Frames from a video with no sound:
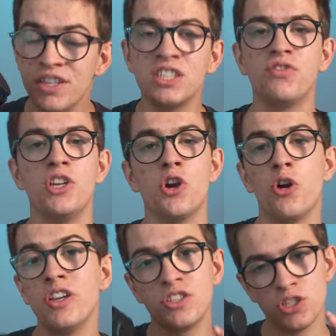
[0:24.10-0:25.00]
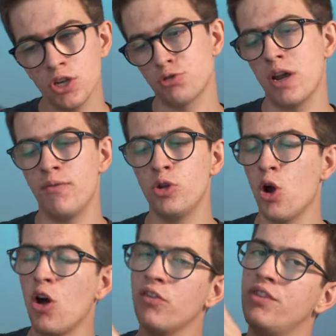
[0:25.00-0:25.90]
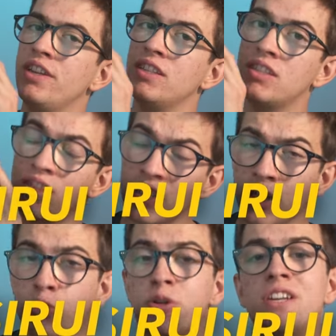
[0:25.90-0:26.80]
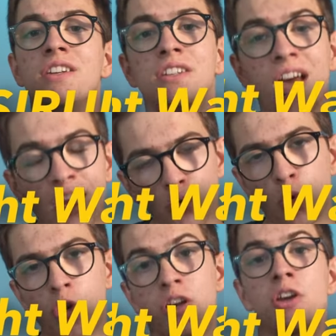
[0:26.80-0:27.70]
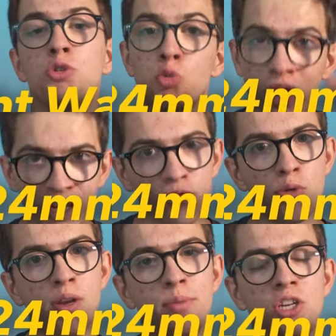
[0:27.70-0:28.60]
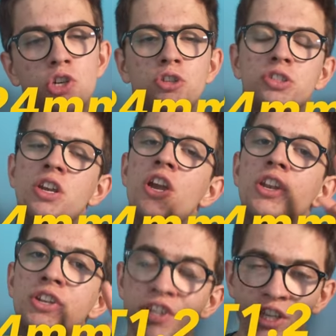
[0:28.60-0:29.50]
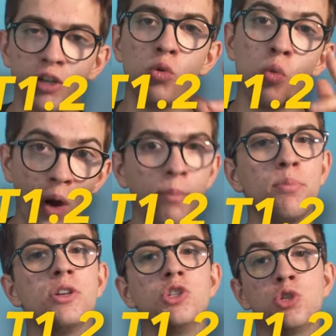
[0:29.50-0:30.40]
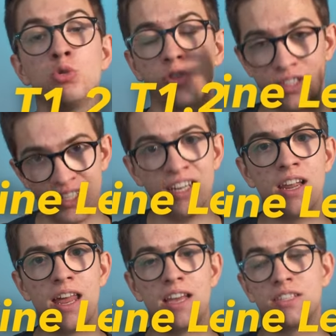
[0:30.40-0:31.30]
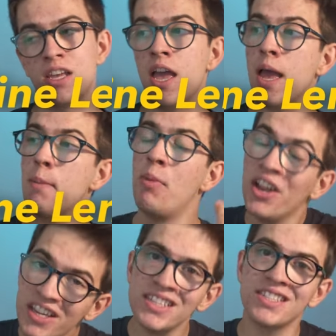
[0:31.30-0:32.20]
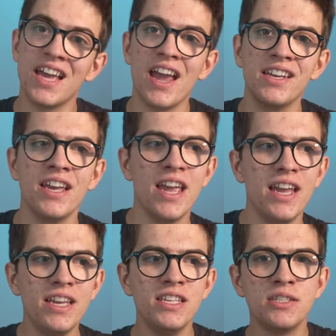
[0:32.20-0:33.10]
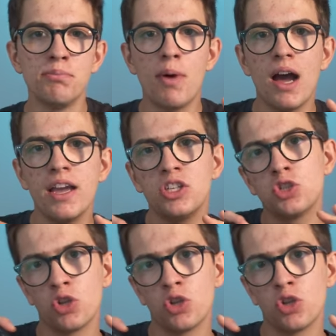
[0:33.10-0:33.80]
video is not a review of the Sirui Nightwalker 24mm T1.2 Cine lens, but instead is my sort